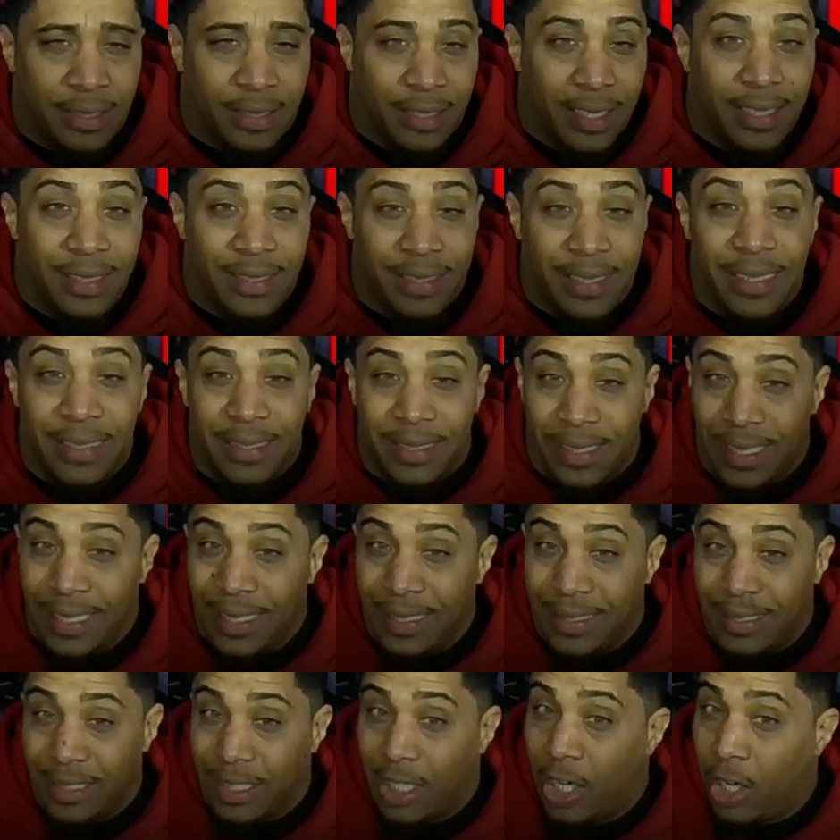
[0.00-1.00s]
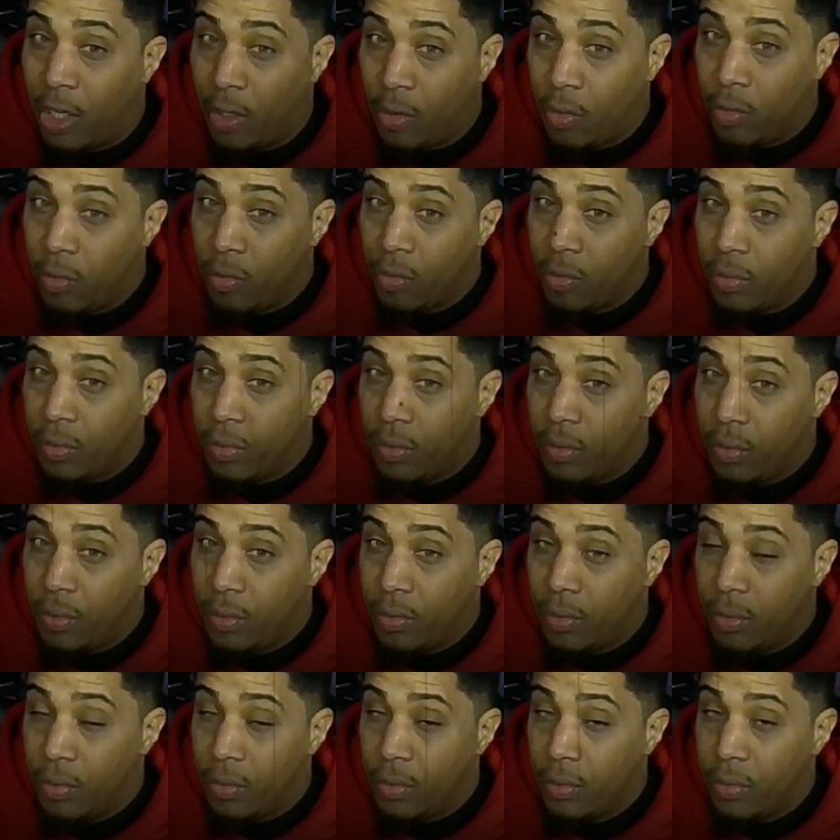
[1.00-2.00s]
th- this is oh.
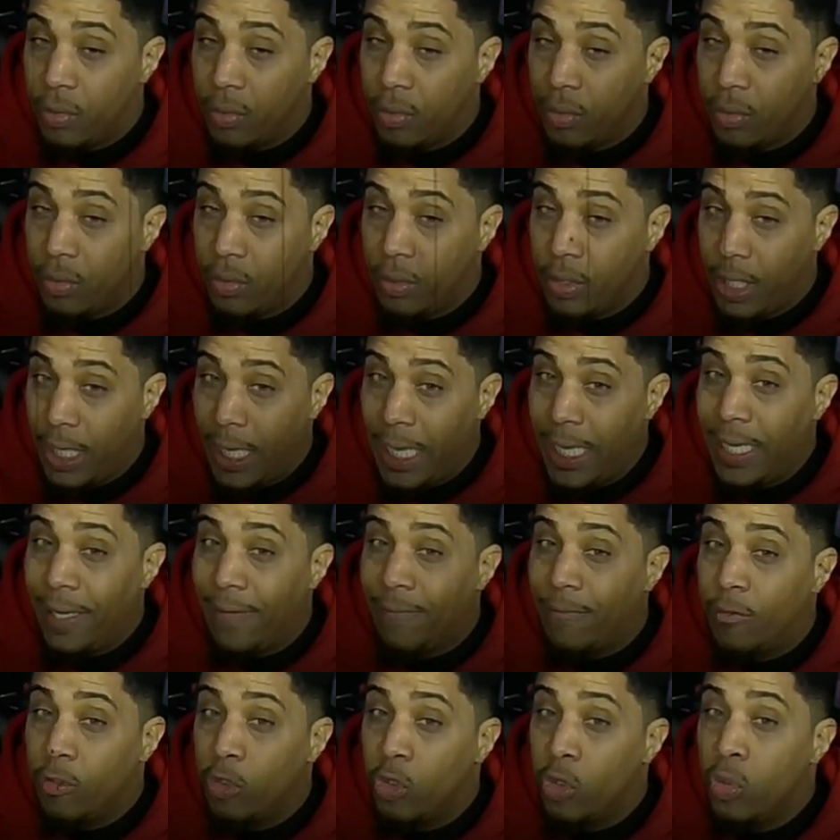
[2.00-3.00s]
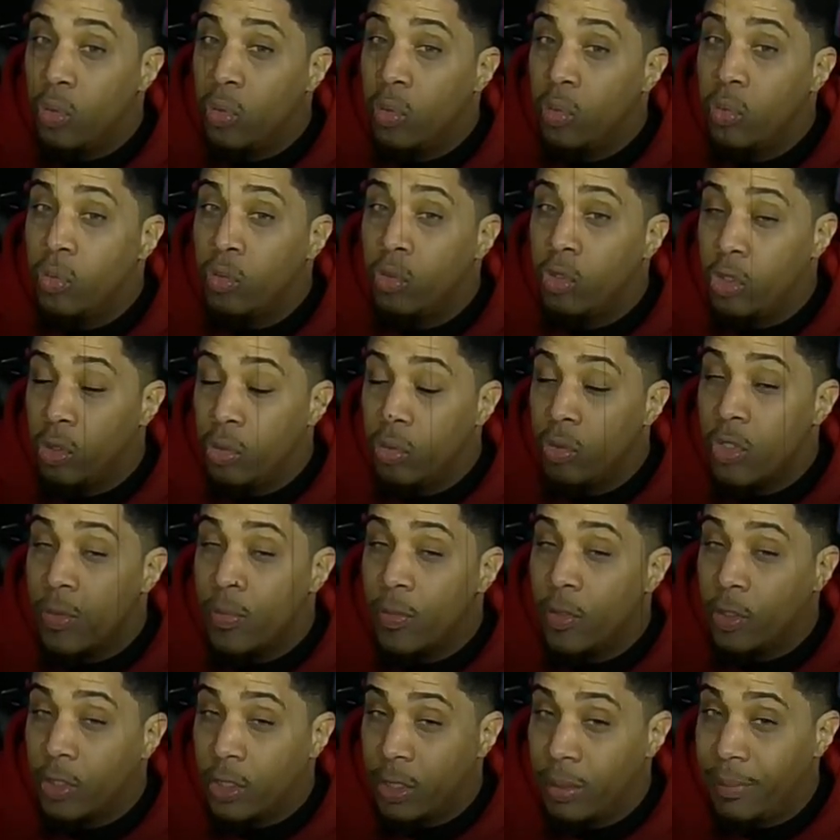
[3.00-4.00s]
And if you do
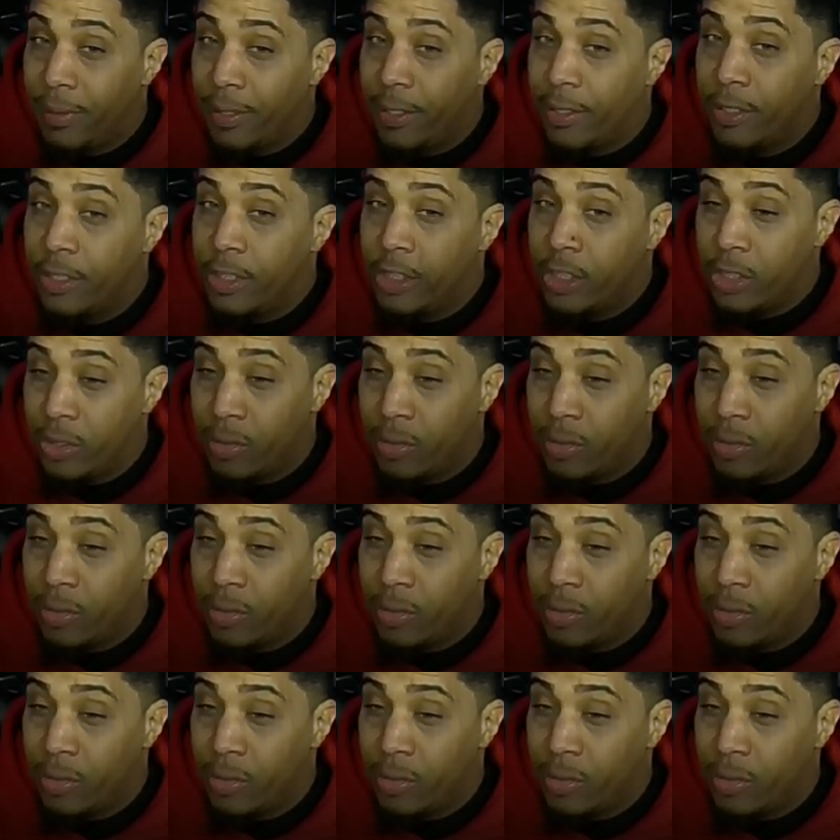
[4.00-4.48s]
smoke the Mary